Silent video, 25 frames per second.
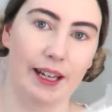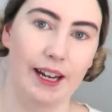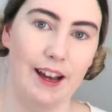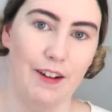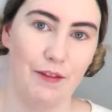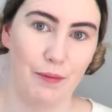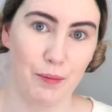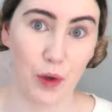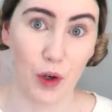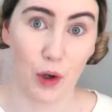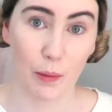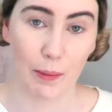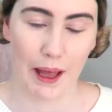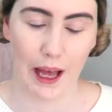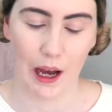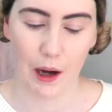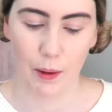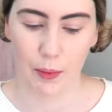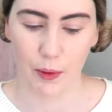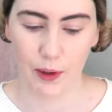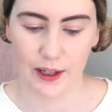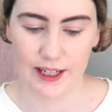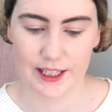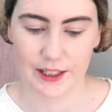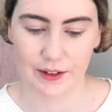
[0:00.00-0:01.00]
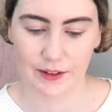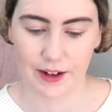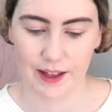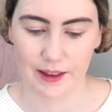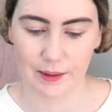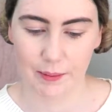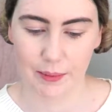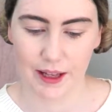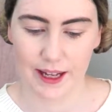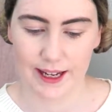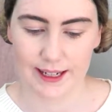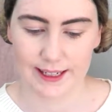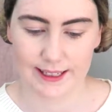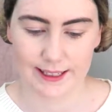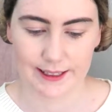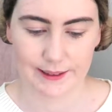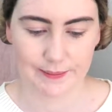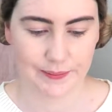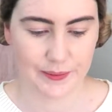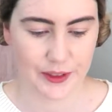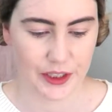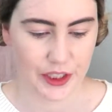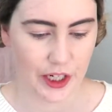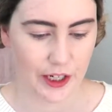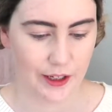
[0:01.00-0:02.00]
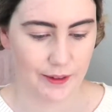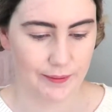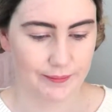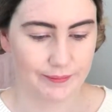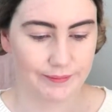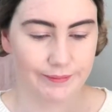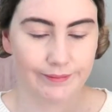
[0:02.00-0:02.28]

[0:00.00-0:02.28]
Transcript: have more PowerPoints around the place. So